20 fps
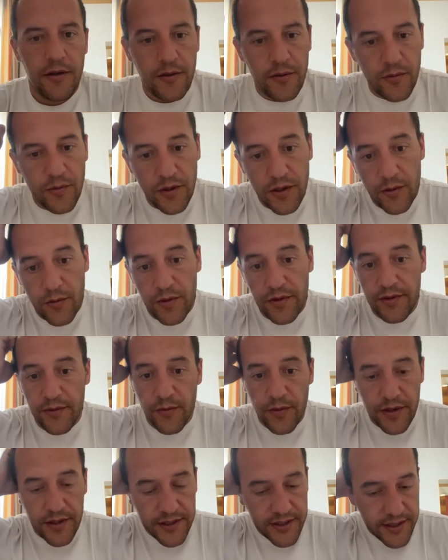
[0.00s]
Well, when the
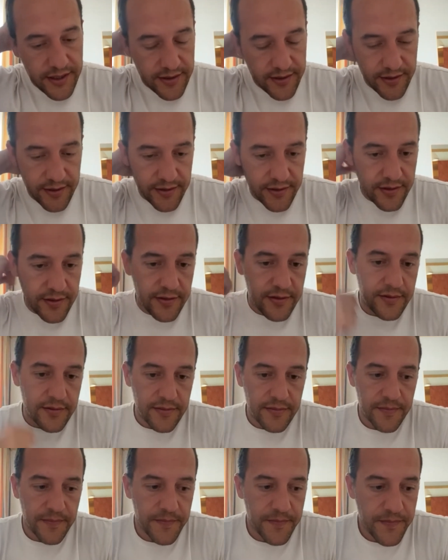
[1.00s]
war started
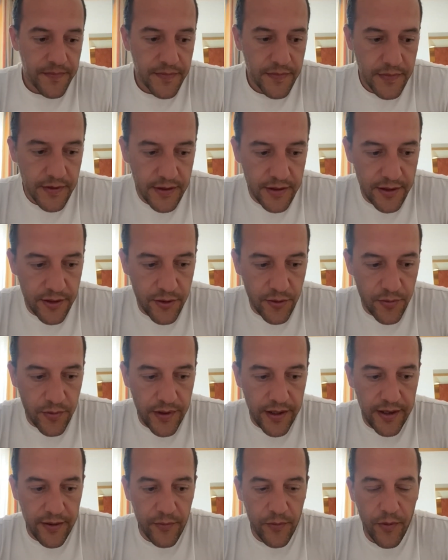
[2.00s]
in
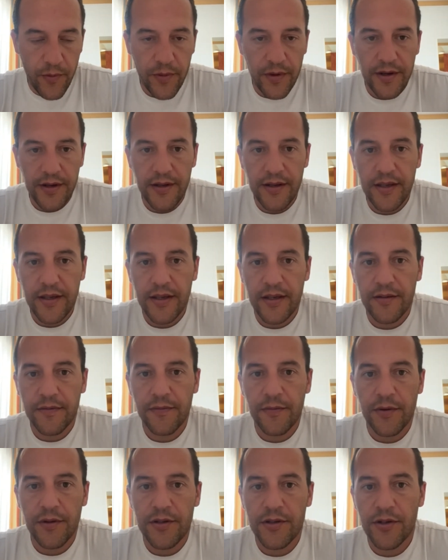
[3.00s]
Ukraine, we were in
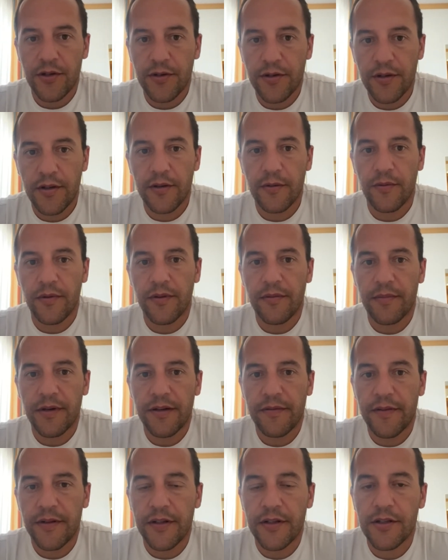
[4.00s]
Kiev with Jordi, with
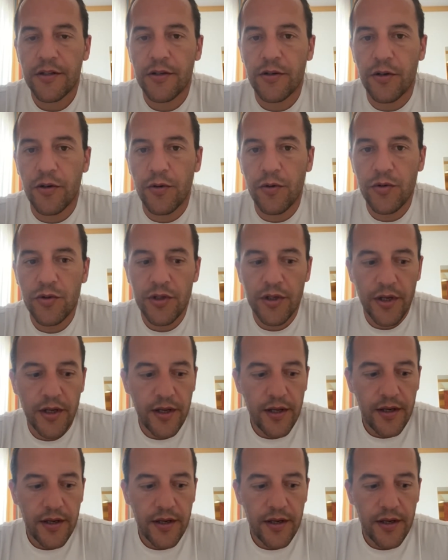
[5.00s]
my fitness coach,